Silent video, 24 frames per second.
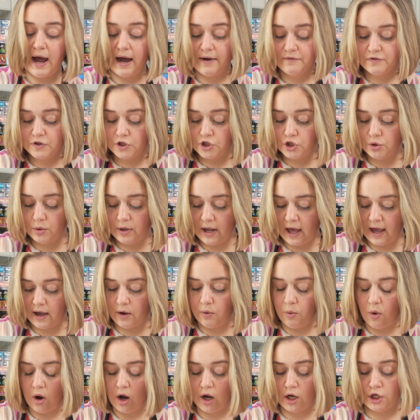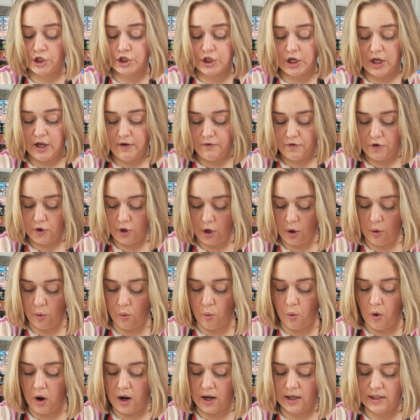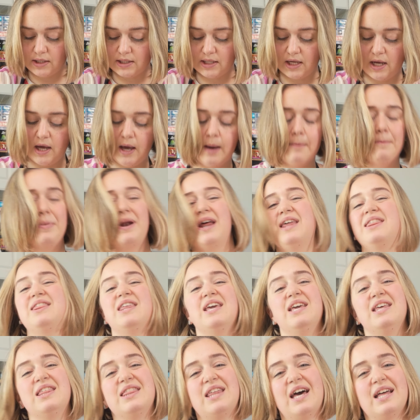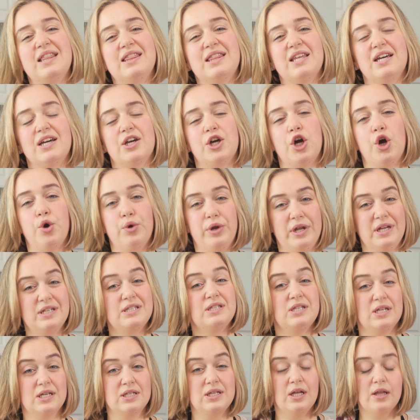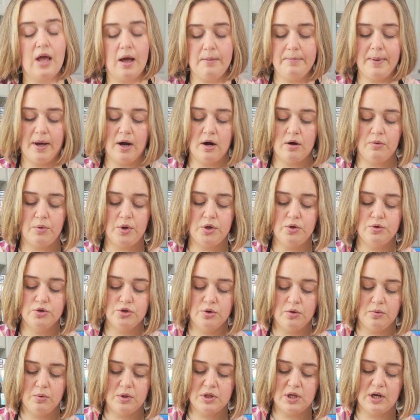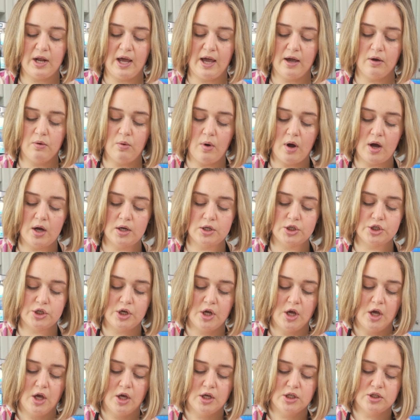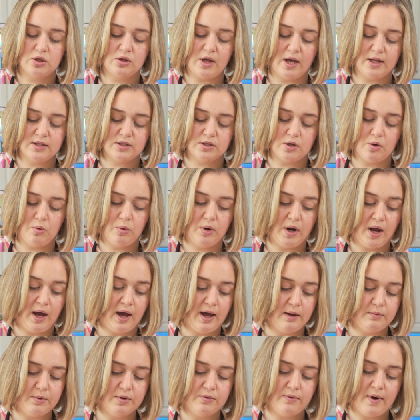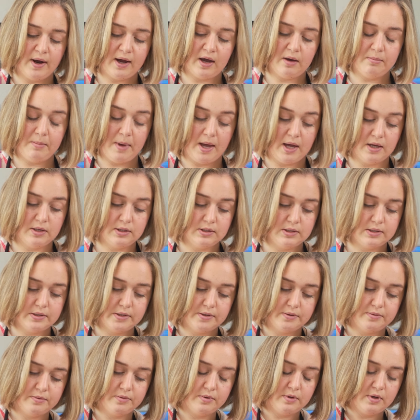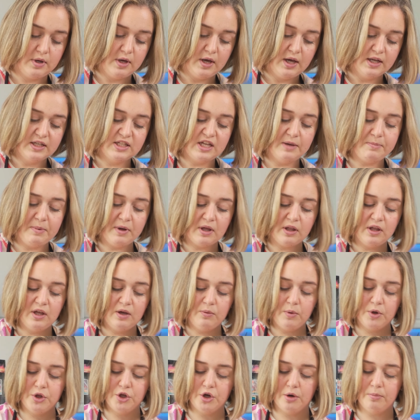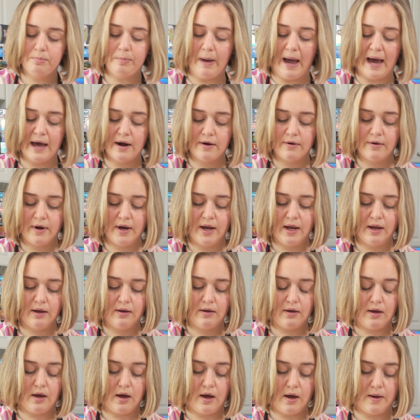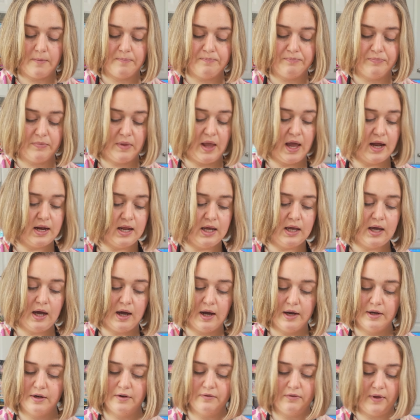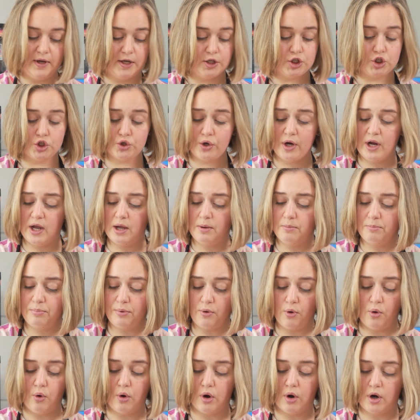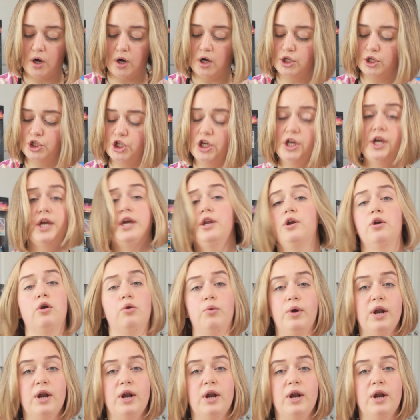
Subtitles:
have to do an egg wash if you don't want, but I think that the coating sticks a lot better when you do it with an egg wash. So that's what I would recommend. Typically when you're battering any kind of like shrimp or chicken or